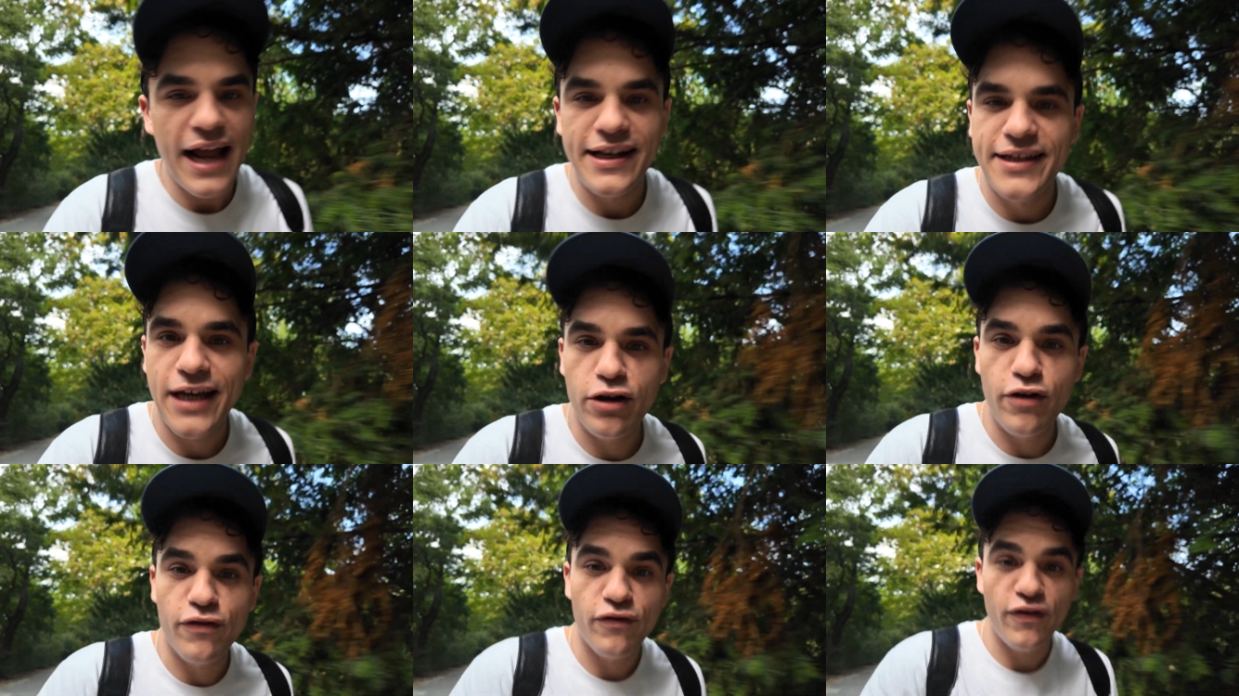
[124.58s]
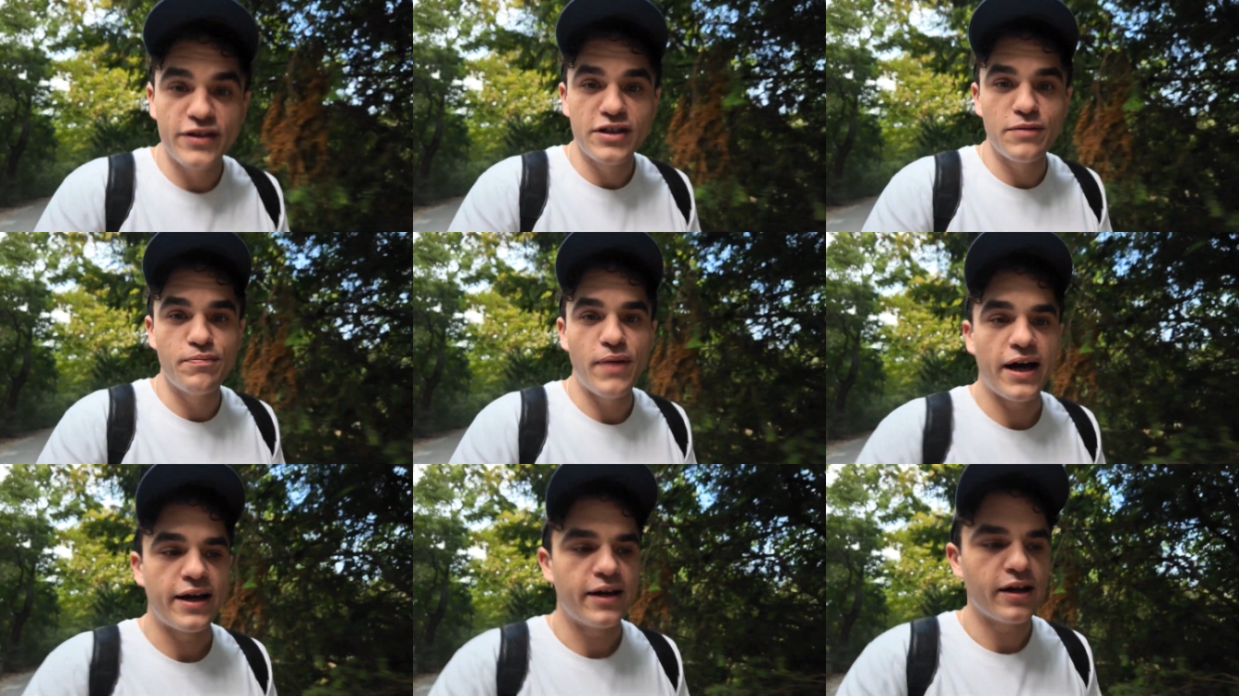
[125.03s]
And tell your
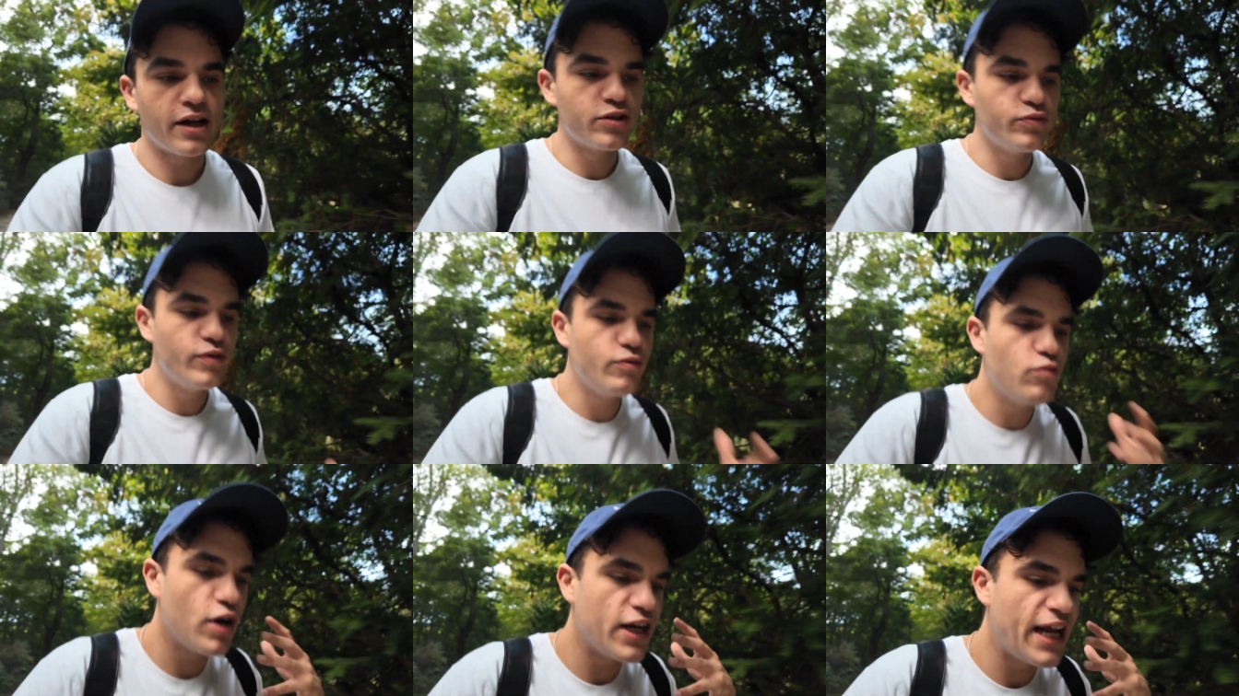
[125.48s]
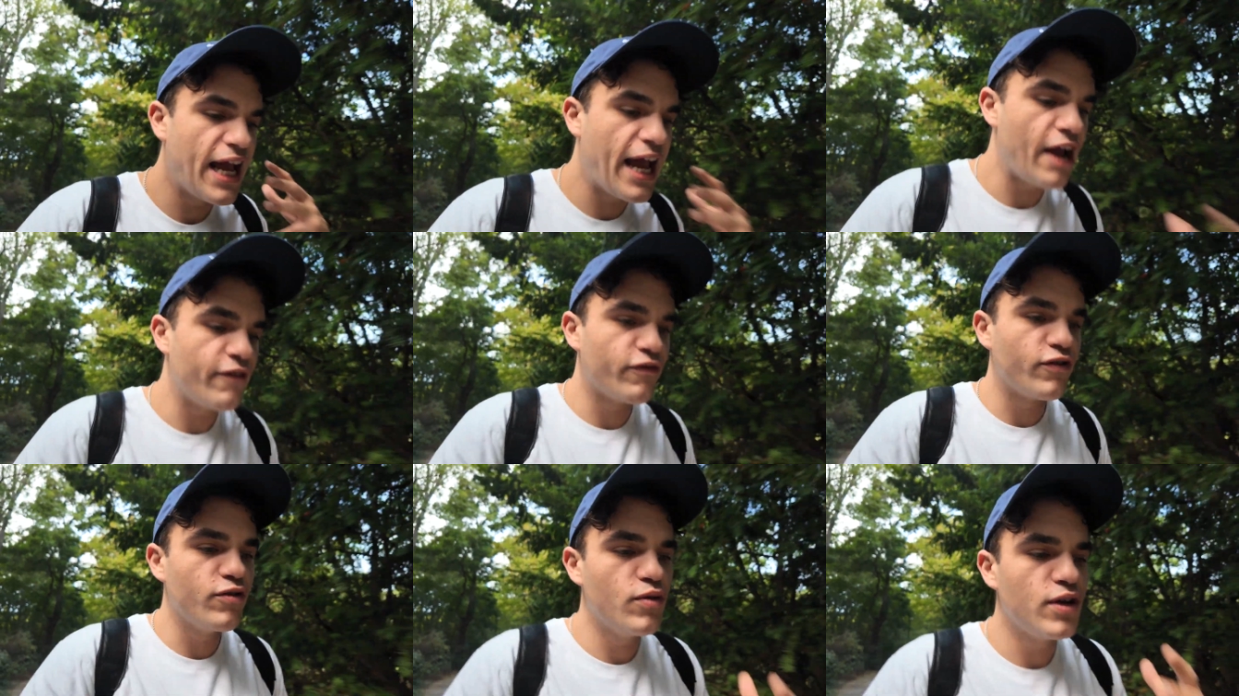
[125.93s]
friends about it because we want
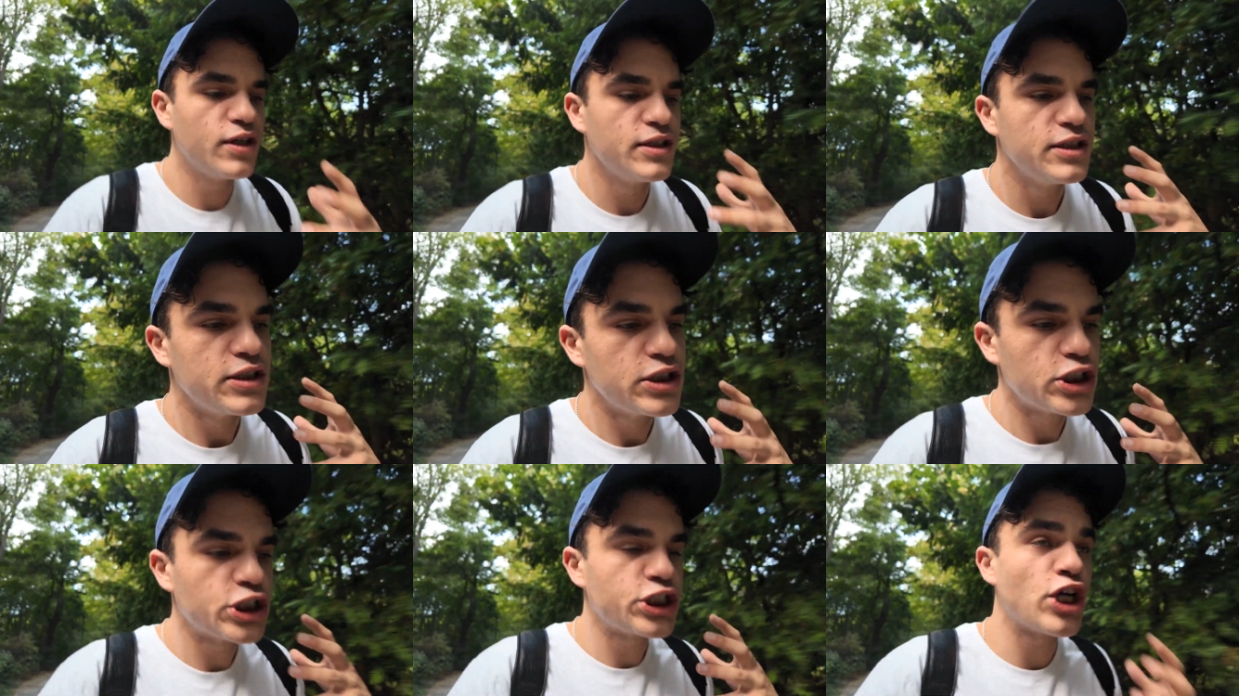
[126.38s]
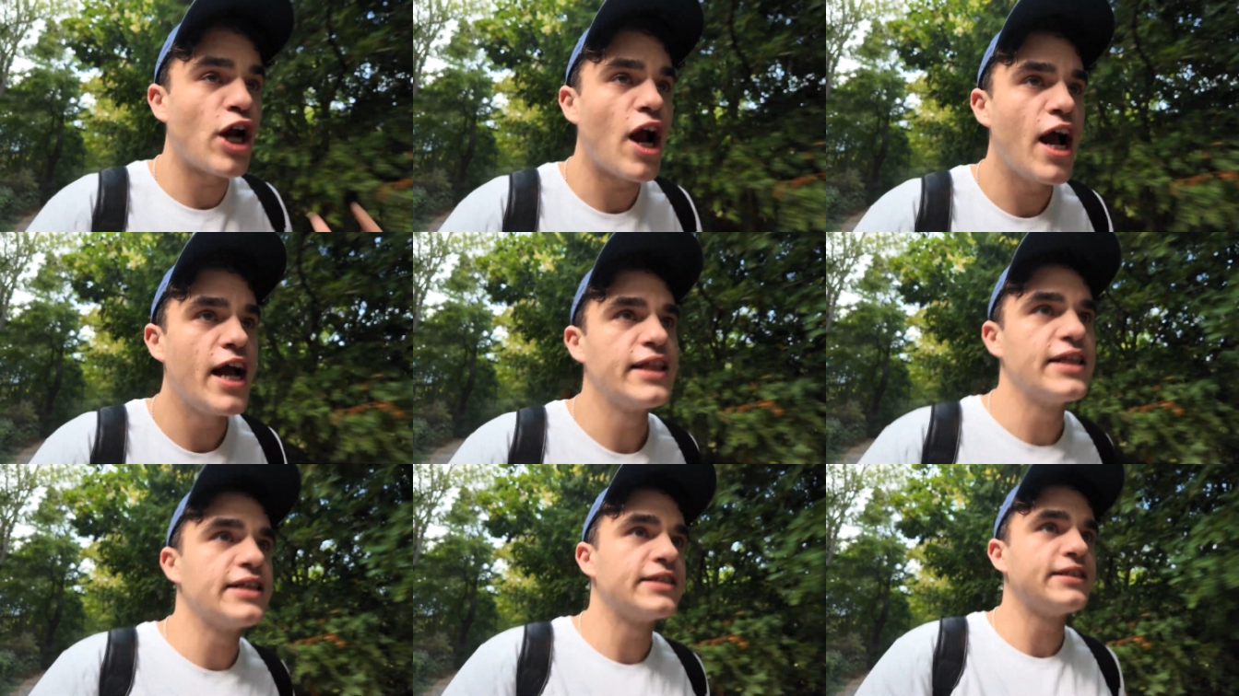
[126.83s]
everyone
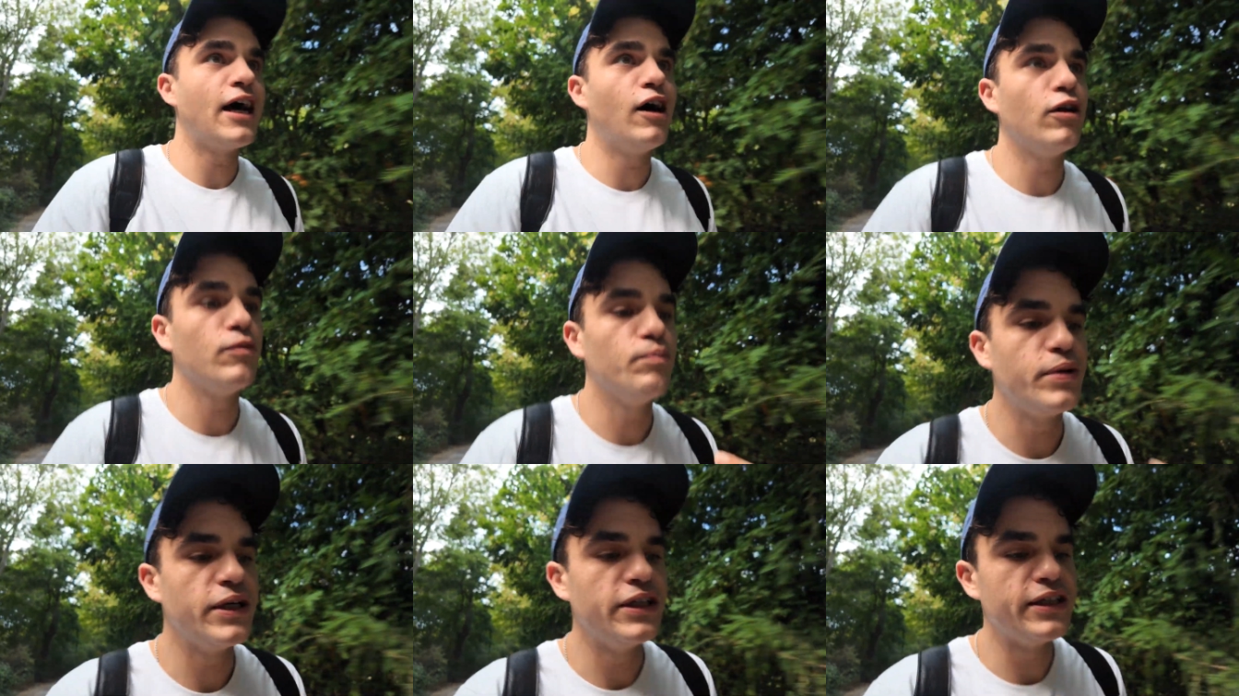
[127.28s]
trying this out,